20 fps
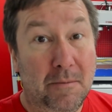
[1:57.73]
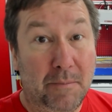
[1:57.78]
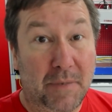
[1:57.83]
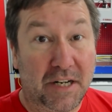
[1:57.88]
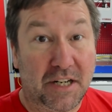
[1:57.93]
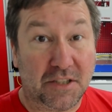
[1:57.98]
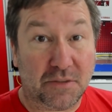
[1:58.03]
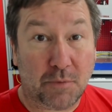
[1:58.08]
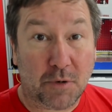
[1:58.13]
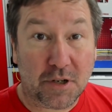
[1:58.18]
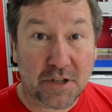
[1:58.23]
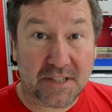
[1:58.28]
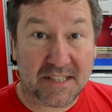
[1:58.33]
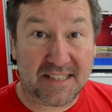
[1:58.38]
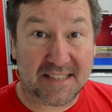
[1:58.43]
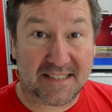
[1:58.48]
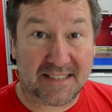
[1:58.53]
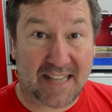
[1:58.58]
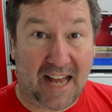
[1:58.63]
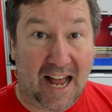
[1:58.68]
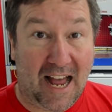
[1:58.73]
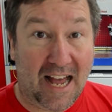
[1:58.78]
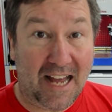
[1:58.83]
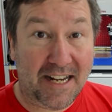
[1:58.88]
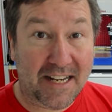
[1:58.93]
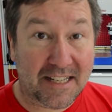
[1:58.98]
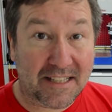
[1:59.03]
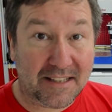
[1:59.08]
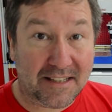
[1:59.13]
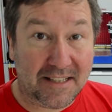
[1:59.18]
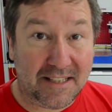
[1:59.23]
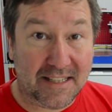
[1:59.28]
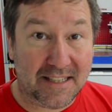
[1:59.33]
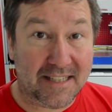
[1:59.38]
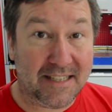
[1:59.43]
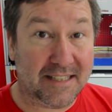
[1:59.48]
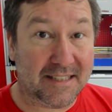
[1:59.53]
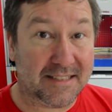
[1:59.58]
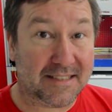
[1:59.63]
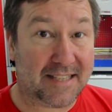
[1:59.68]
Because we're designing
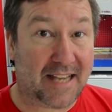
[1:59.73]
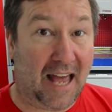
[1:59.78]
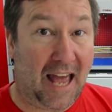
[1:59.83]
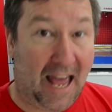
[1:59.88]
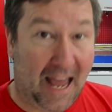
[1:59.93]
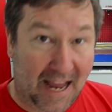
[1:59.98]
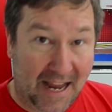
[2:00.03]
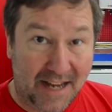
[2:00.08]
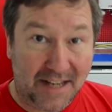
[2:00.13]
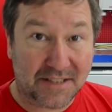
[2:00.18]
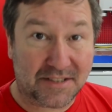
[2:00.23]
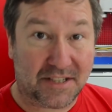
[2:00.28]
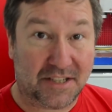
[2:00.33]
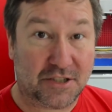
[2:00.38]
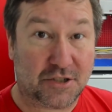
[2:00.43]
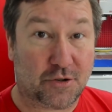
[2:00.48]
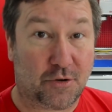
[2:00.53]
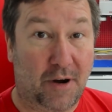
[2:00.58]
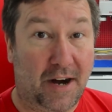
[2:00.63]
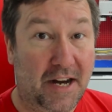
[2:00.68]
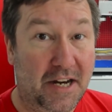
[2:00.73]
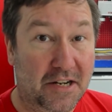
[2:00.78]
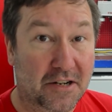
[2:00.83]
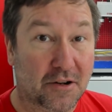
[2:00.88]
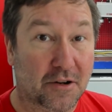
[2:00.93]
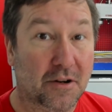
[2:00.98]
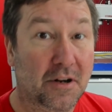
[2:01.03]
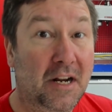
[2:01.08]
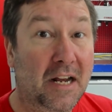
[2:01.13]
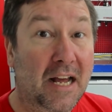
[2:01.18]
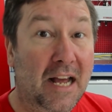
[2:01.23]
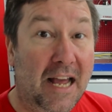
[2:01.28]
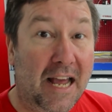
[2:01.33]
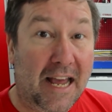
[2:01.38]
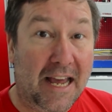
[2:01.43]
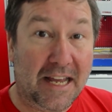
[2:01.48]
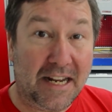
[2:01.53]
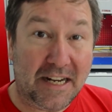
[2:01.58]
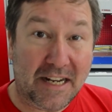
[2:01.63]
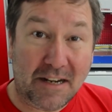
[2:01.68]
this as a trainer,
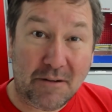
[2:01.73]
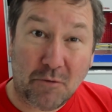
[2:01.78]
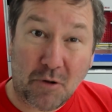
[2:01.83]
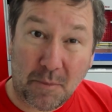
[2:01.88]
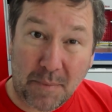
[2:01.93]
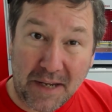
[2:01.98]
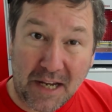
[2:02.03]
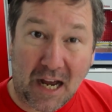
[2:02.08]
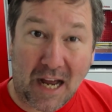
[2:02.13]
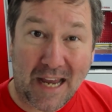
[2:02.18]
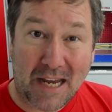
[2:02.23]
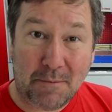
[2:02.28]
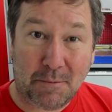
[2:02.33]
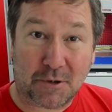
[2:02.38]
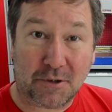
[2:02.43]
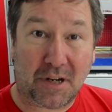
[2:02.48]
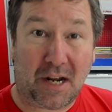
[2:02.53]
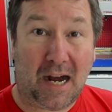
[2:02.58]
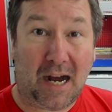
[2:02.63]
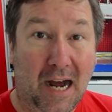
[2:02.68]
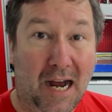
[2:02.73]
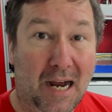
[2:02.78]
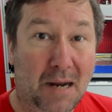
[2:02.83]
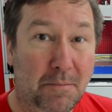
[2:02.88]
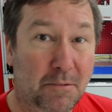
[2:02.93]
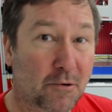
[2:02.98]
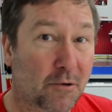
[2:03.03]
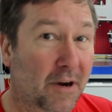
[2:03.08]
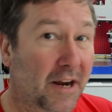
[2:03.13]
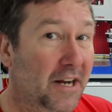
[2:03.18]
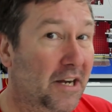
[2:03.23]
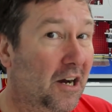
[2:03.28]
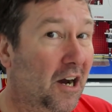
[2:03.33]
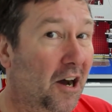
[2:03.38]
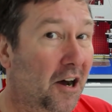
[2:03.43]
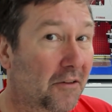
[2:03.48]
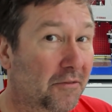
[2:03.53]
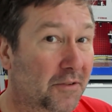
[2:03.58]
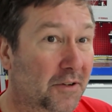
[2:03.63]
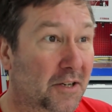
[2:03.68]
and it will be able operate
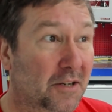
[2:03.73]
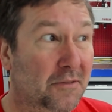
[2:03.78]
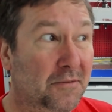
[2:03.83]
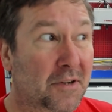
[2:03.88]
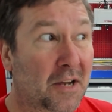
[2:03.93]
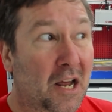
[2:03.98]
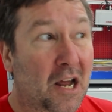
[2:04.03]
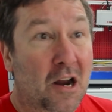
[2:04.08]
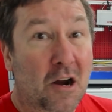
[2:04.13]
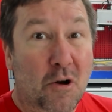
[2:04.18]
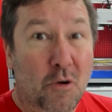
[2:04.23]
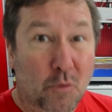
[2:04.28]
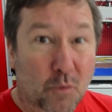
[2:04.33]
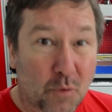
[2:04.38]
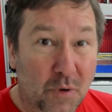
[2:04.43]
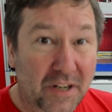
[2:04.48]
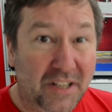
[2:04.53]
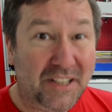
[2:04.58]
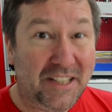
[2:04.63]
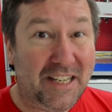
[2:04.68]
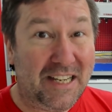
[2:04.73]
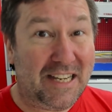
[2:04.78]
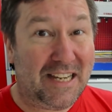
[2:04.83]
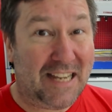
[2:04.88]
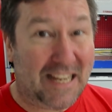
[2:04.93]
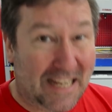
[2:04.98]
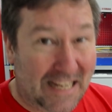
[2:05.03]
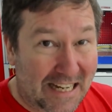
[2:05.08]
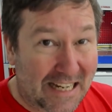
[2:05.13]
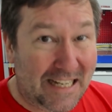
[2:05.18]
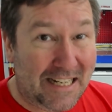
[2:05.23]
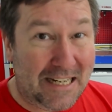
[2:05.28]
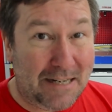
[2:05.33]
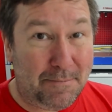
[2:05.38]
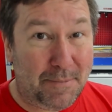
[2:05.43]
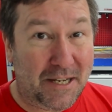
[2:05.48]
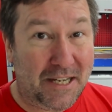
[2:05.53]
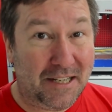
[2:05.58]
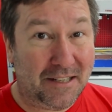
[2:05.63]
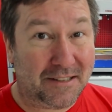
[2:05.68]
off of really any
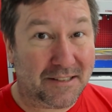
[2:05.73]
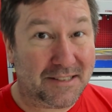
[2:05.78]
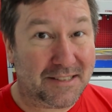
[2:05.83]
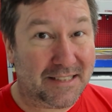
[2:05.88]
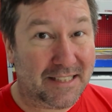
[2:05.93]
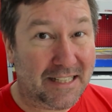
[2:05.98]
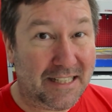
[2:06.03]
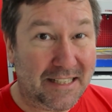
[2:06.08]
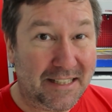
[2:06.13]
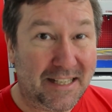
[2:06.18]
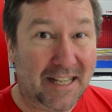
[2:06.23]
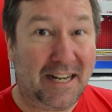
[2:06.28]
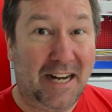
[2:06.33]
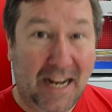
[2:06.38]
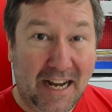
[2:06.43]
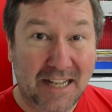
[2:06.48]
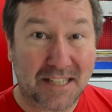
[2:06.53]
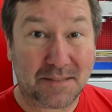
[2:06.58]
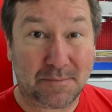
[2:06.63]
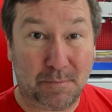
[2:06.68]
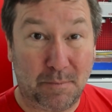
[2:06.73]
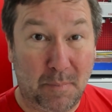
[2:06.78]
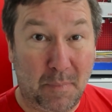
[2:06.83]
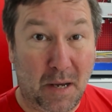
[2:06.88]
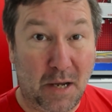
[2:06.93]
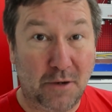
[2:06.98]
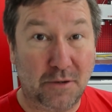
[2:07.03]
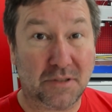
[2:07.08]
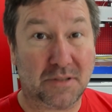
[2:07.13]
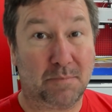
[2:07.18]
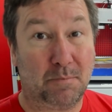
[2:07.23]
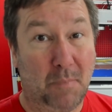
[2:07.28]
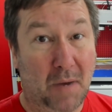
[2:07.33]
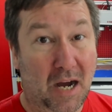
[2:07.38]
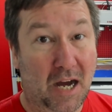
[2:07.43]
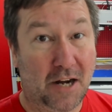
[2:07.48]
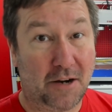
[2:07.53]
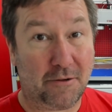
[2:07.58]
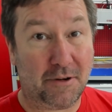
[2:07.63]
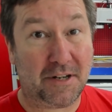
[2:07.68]
PLC that has most
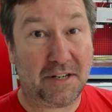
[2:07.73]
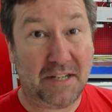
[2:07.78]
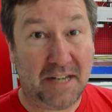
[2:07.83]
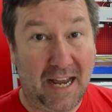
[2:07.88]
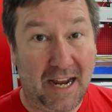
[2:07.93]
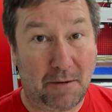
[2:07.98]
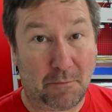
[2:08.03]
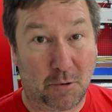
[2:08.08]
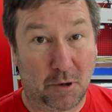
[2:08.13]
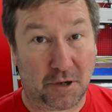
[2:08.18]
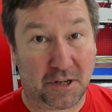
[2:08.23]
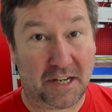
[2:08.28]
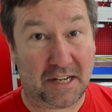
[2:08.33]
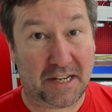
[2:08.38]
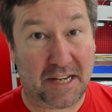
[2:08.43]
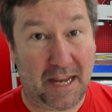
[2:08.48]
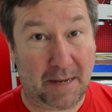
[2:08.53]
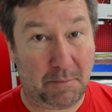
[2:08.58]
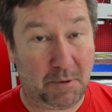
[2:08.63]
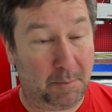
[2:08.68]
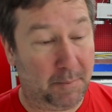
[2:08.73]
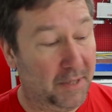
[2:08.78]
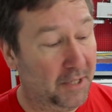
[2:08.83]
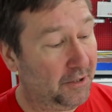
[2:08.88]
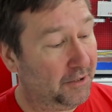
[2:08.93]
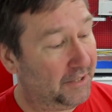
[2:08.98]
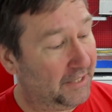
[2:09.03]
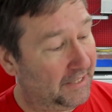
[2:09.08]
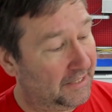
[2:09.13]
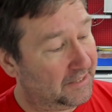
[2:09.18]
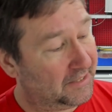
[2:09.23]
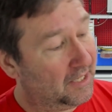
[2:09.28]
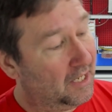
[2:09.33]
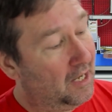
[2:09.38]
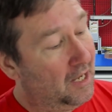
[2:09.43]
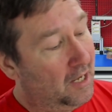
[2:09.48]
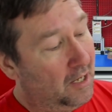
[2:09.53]
modern networking capabilities.